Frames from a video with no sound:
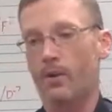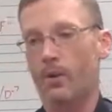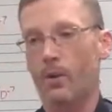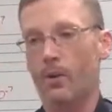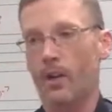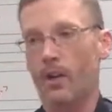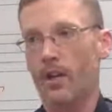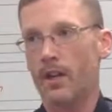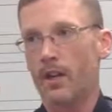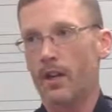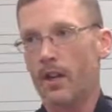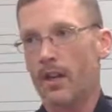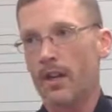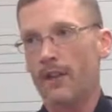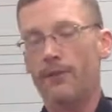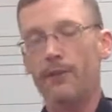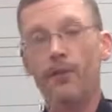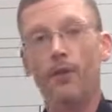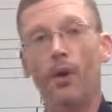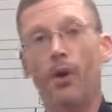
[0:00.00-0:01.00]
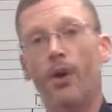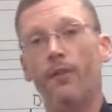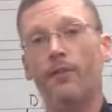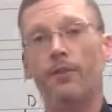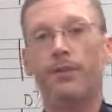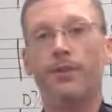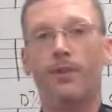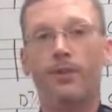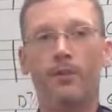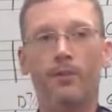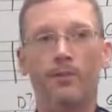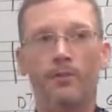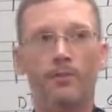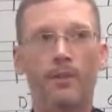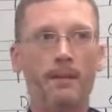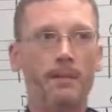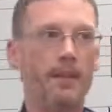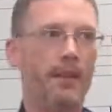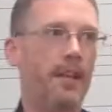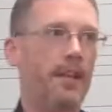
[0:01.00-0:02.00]
Or if you know of a tune,
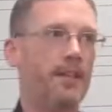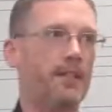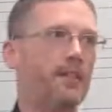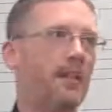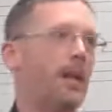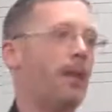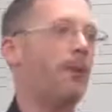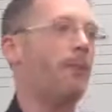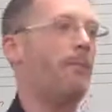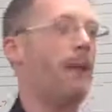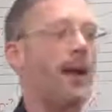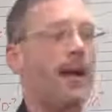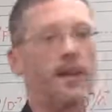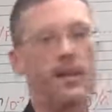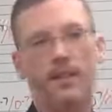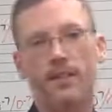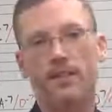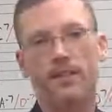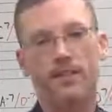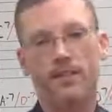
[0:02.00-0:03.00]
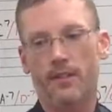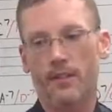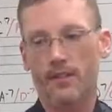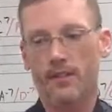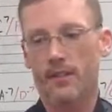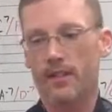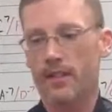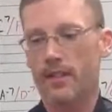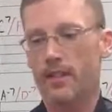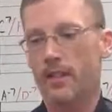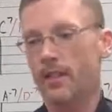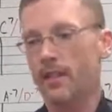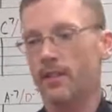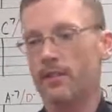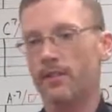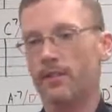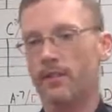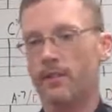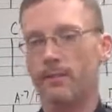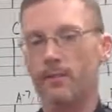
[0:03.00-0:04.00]
maybe like Tenor Madness is in the key
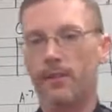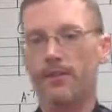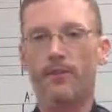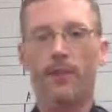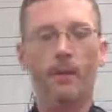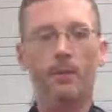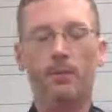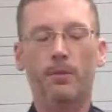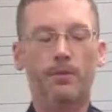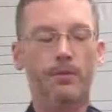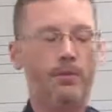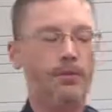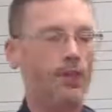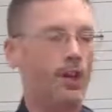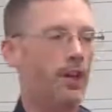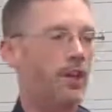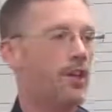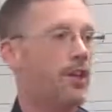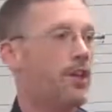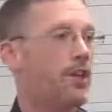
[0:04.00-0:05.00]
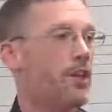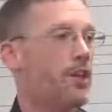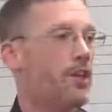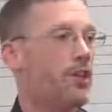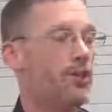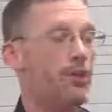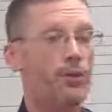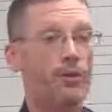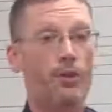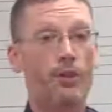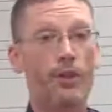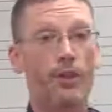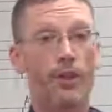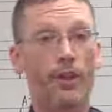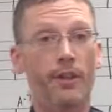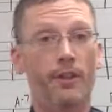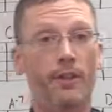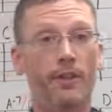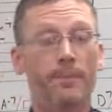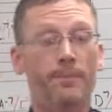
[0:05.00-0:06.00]
of a B-flat blues chart, you
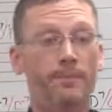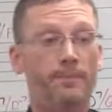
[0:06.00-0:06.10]
could